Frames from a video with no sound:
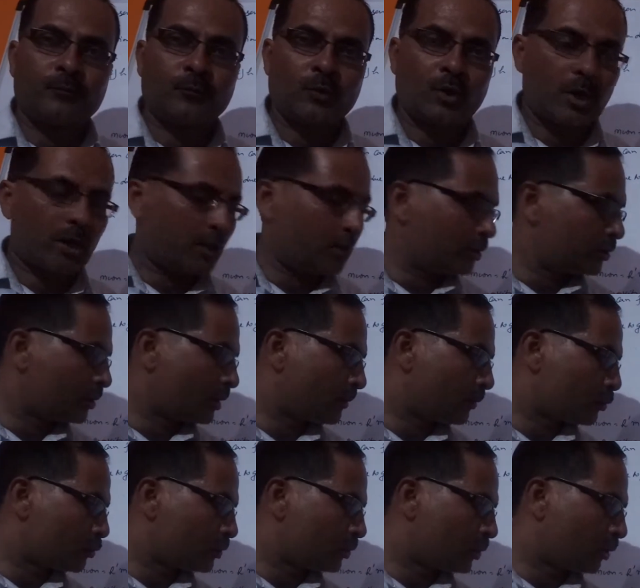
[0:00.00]
The initial
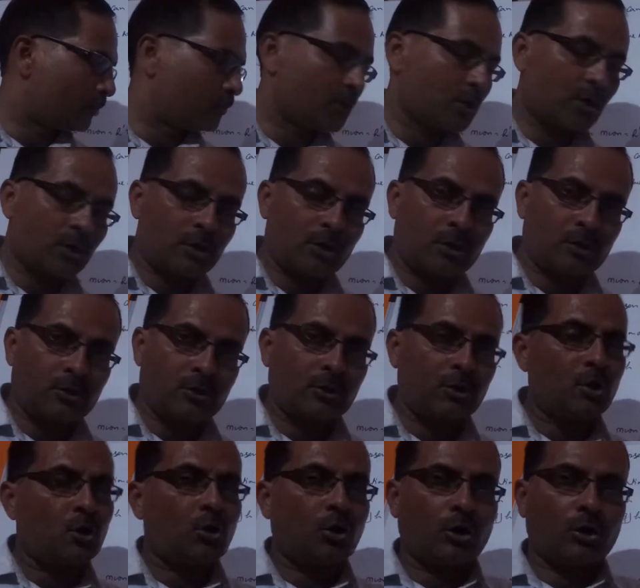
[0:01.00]
velocity of the earth,
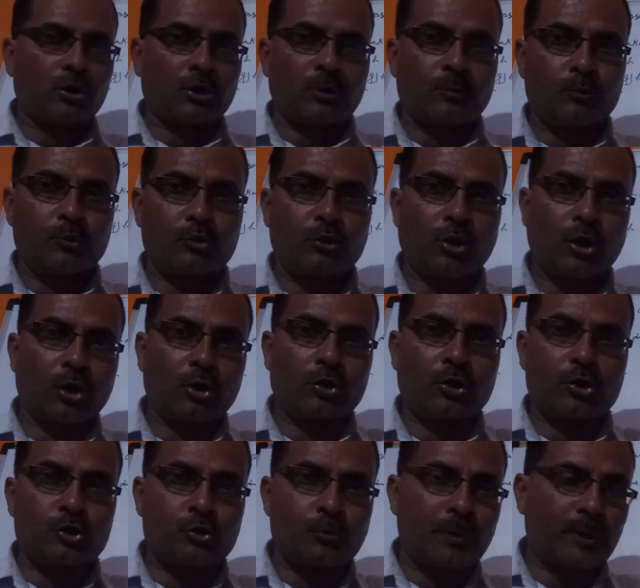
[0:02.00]
on the moon, on
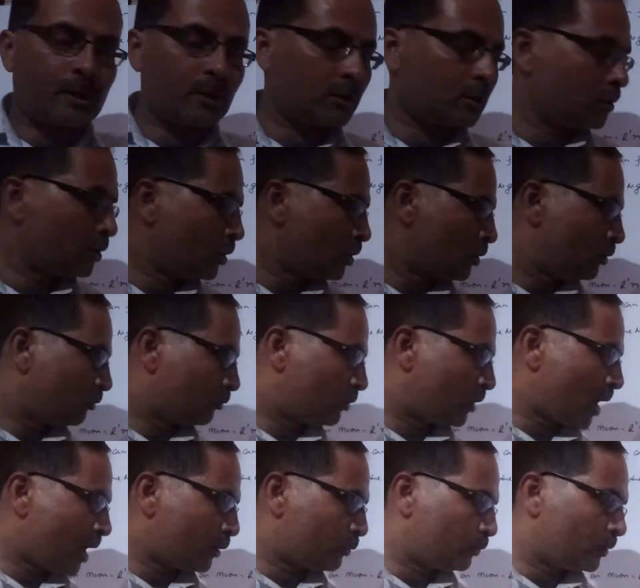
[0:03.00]
the Jupiter,
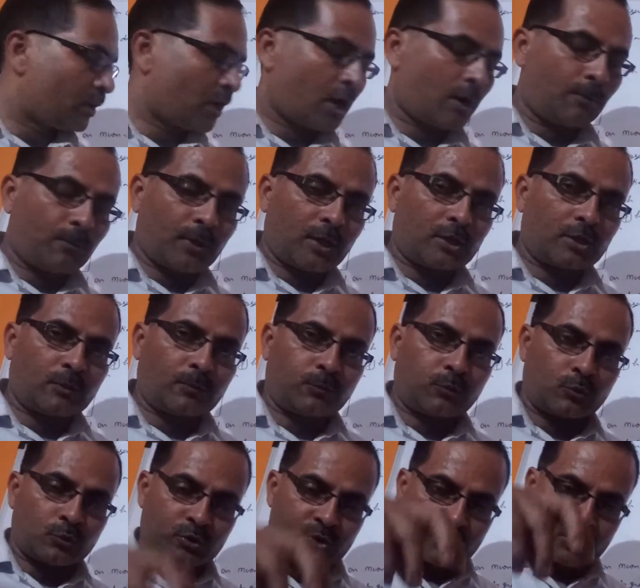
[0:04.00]
that will apply the
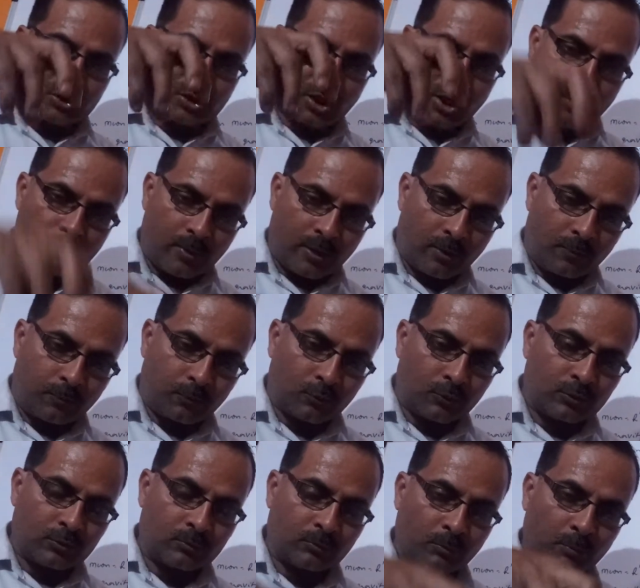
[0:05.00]
force, same
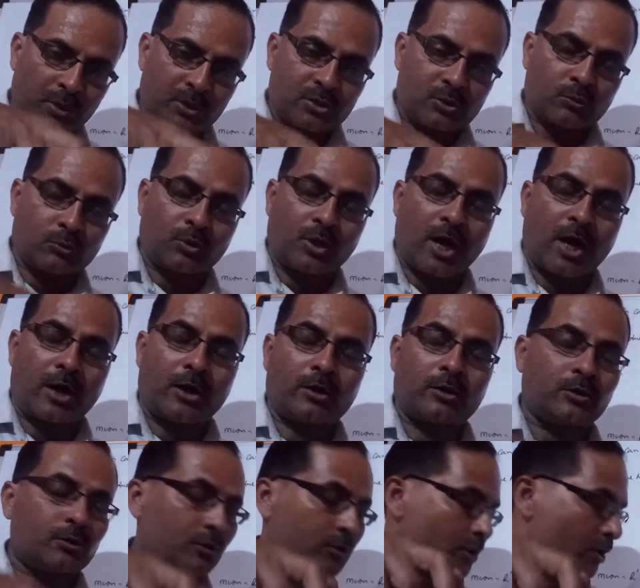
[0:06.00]
effort, means
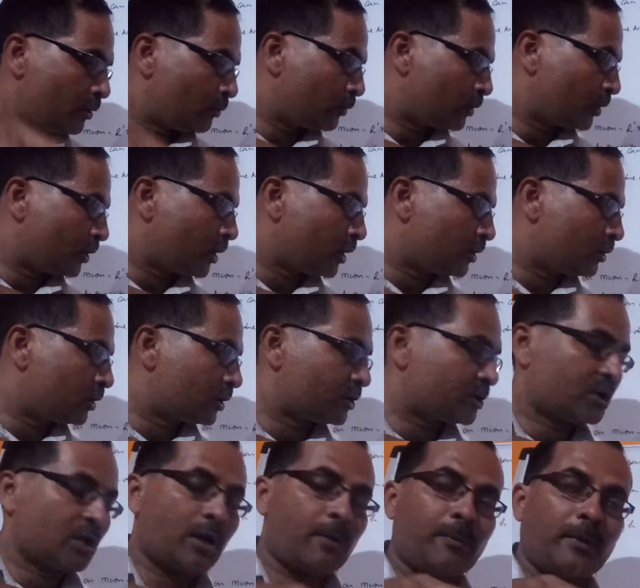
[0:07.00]
that they will gain the
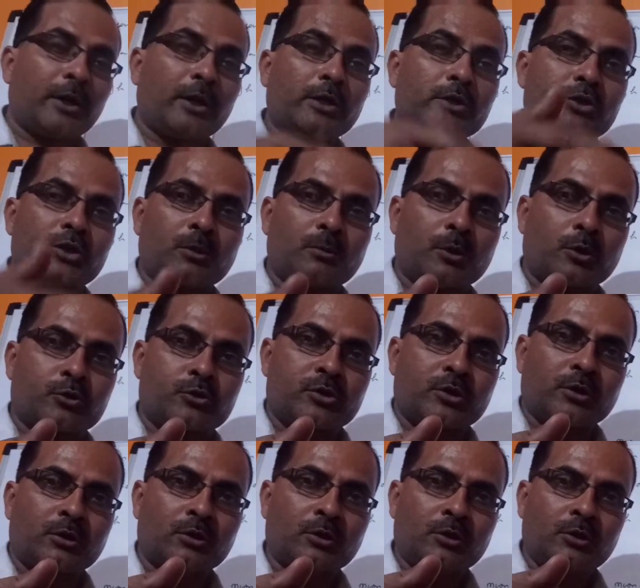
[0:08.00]
same initial
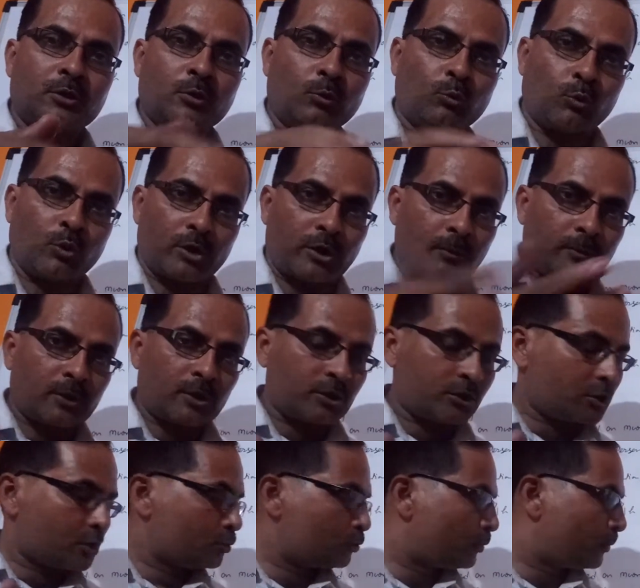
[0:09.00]
velocity. Whatever the
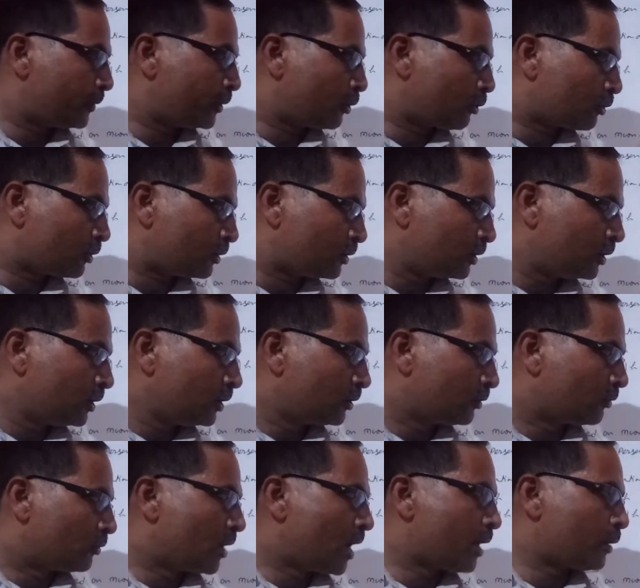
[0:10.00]
change will be occurred,
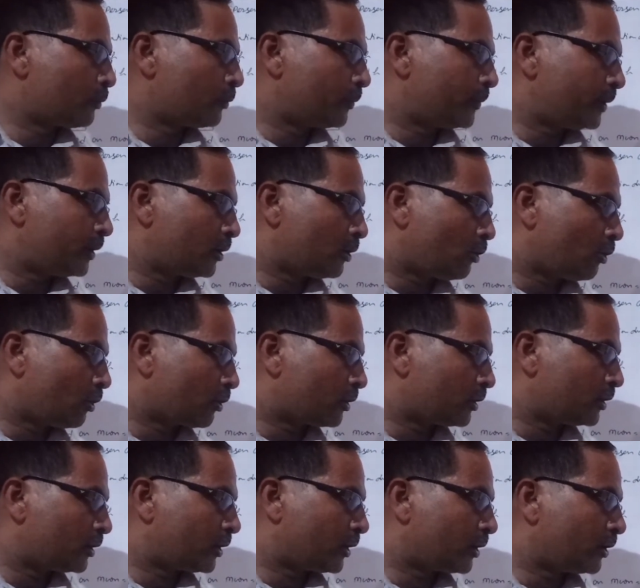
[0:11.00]
that will be
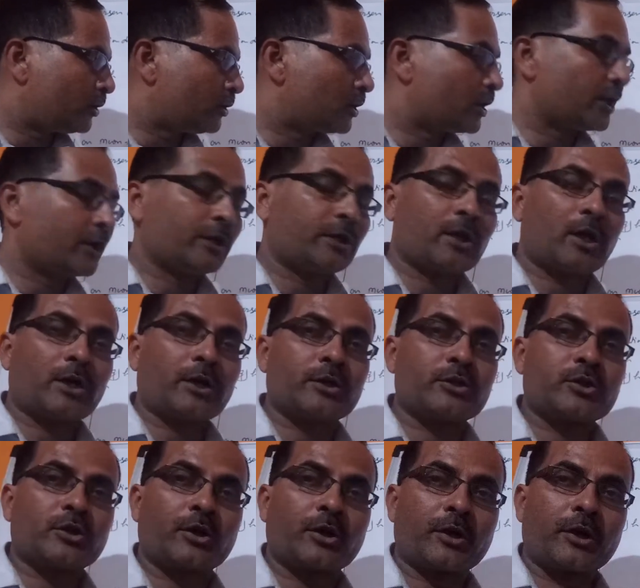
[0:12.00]
occurred in the
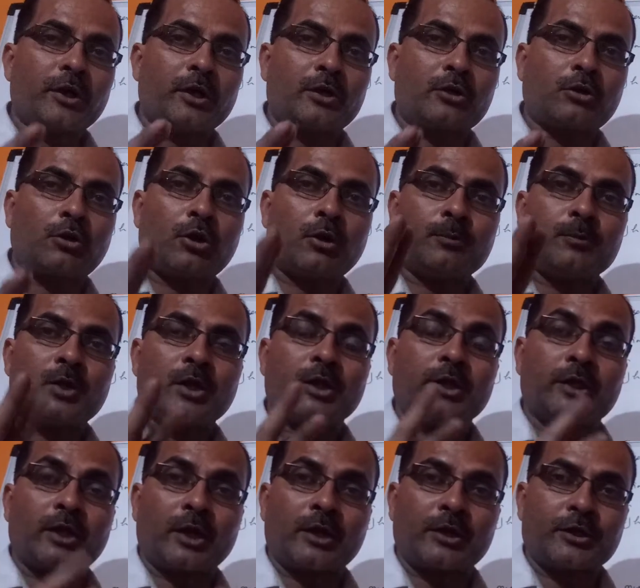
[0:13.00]
retardation, rate of the
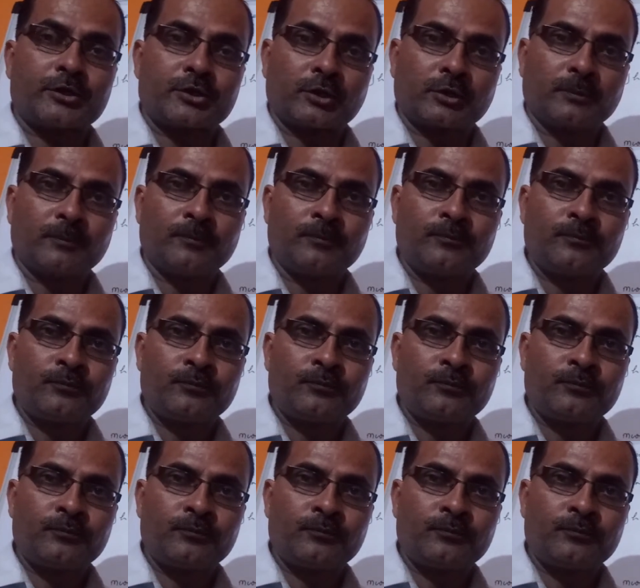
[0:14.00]
retardation.